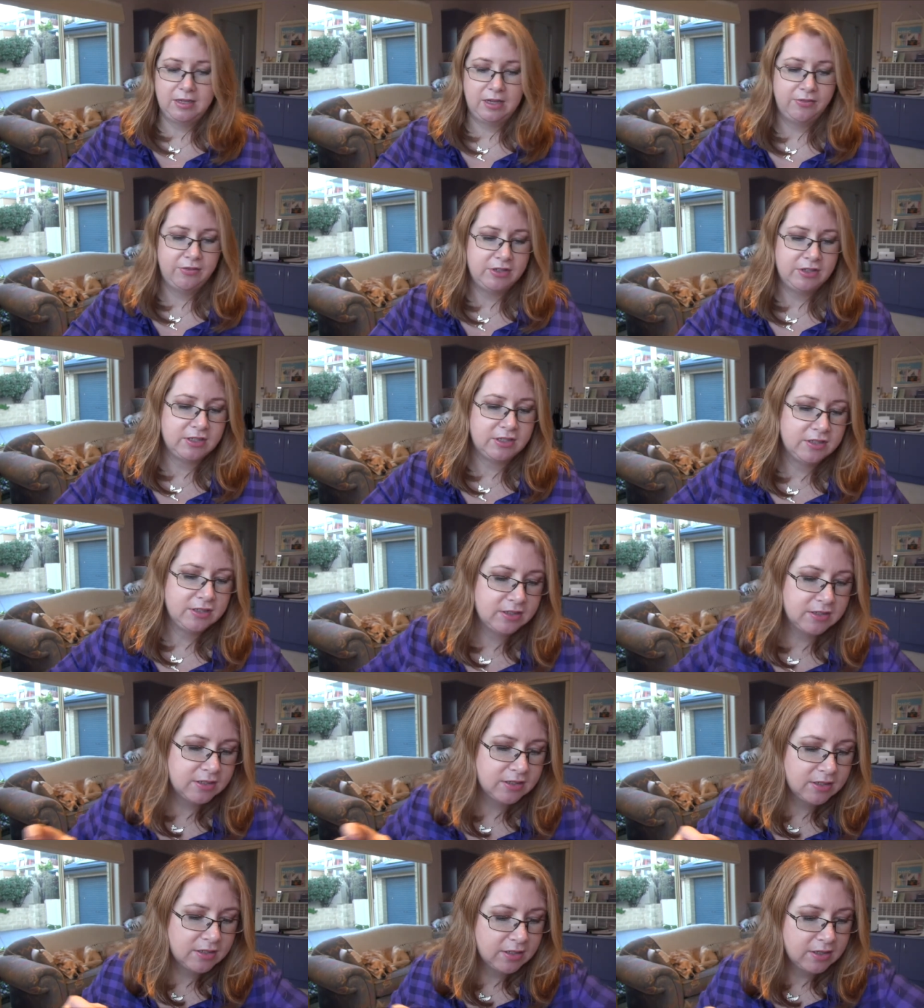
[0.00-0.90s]
love it.
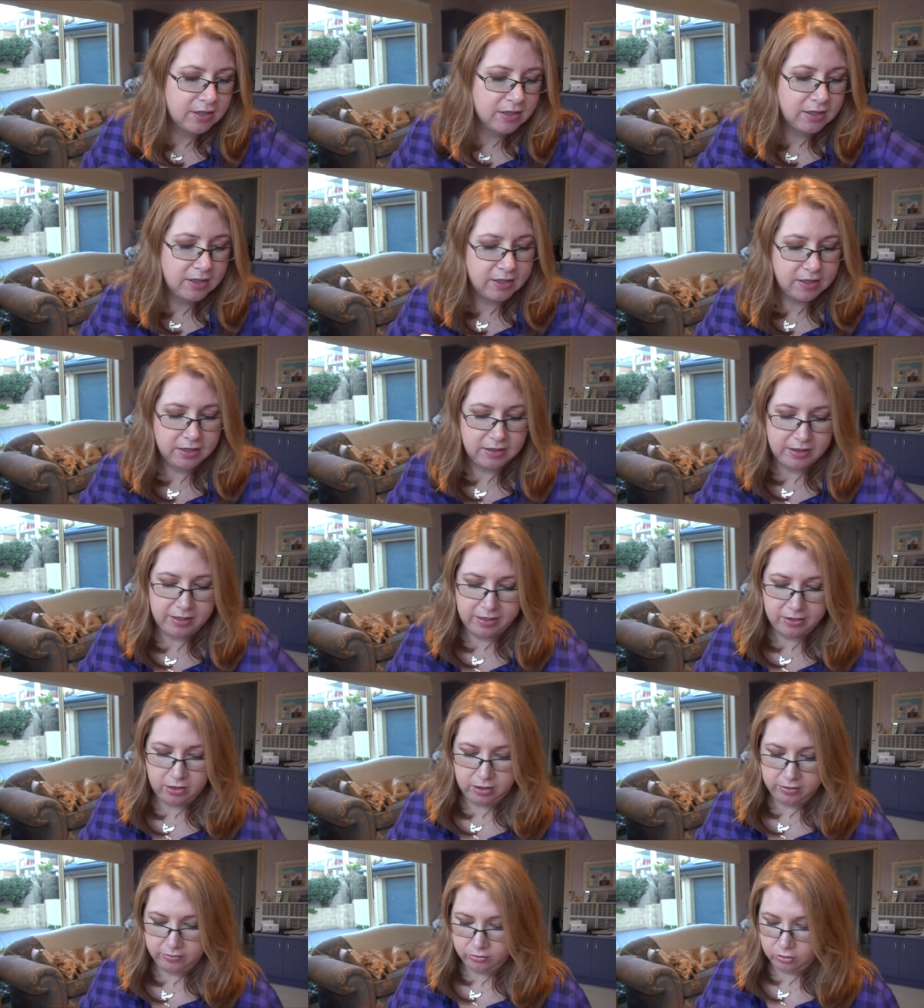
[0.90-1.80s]

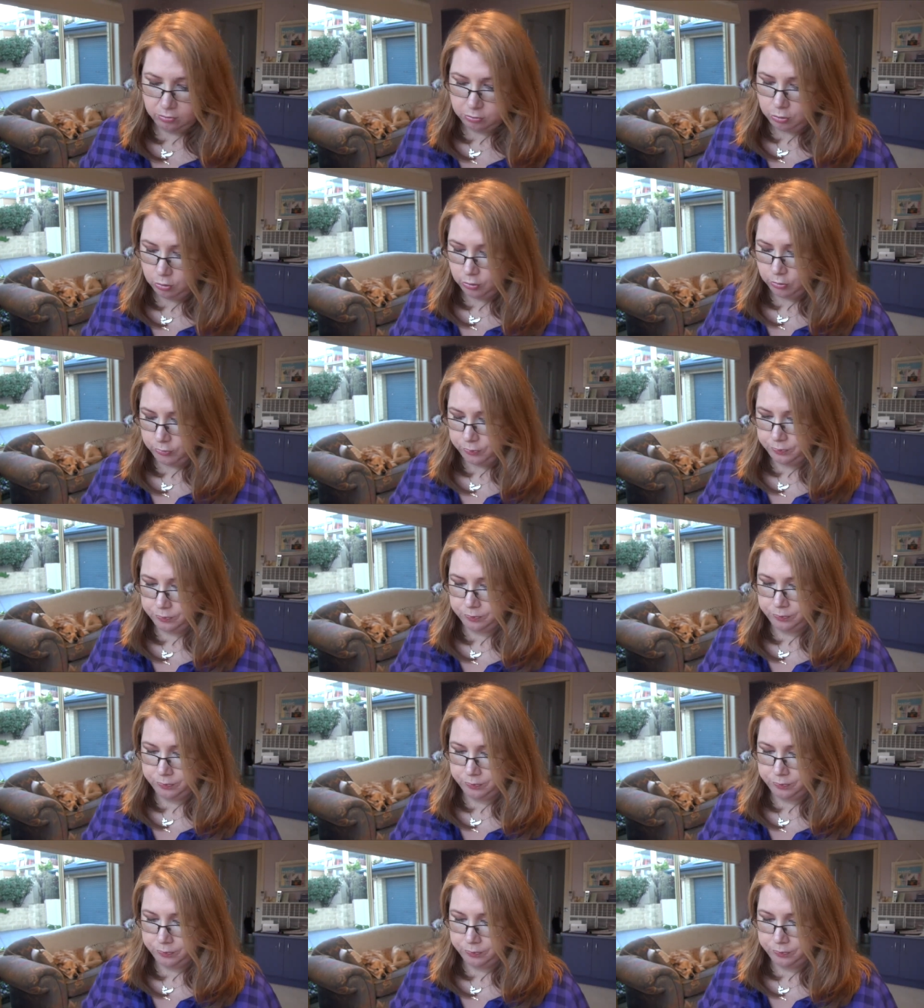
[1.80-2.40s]
Glad I have got more.